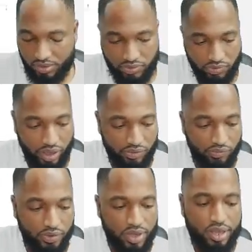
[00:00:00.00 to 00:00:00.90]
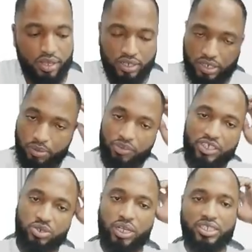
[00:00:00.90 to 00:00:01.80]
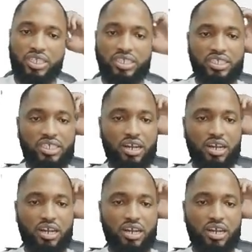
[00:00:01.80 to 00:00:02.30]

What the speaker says: 5. Some of these questions, instead